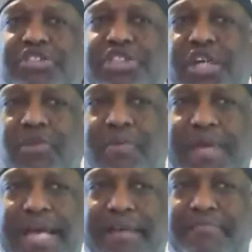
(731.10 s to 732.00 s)
show, where
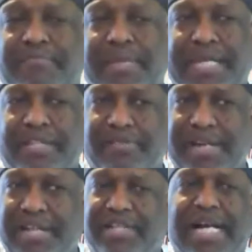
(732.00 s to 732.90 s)
we have me and
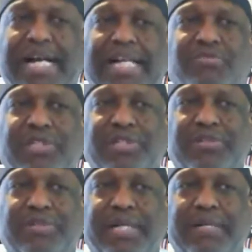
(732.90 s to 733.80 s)
3 other guys will
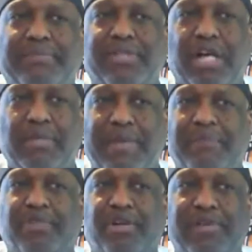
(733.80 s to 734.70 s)
do, talk about
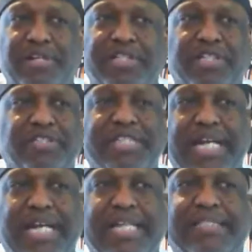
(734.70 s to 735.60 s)
a brewery on Thursday
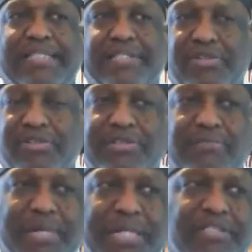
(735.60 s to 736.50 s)
nights and go through
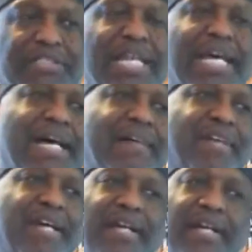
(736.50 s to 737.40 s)
some beers they have.
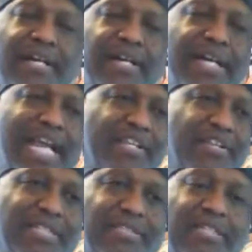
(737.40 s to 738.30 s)
And I
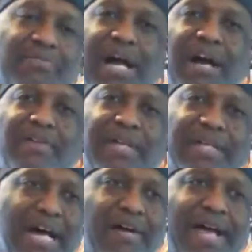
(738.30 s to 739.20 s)
do these things, but
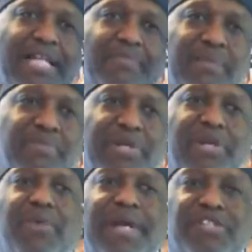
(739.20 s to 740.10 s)
I'll ask people, you
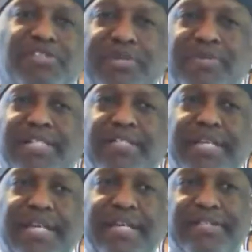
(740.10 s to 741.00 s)
know, what else do you want to
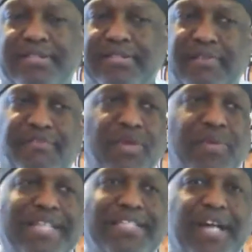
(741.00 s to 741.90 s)
see? Because a few
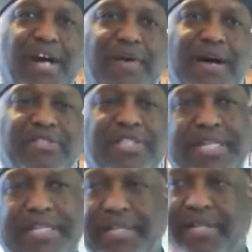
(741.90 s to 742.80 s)
weeks ago, I was
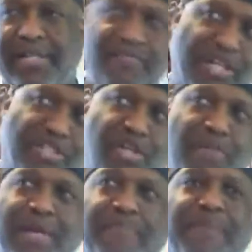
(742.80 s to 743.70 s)
like, there's
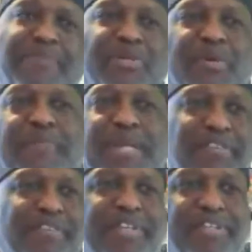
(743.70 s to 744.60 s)
so many people doing
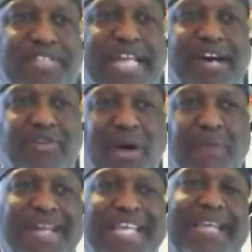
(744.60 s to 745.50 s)
beer reviews now. Do I
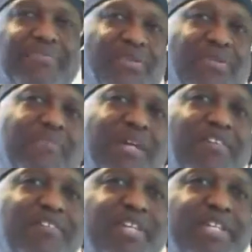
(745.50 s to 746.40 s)
want to keep doing
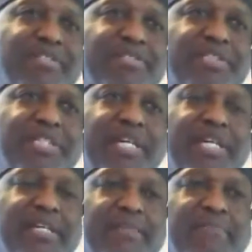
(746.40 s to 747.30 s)
beer reviews?
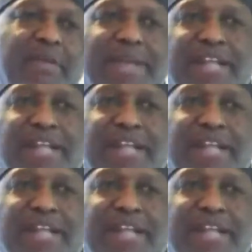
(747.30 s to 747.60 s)
Maybe I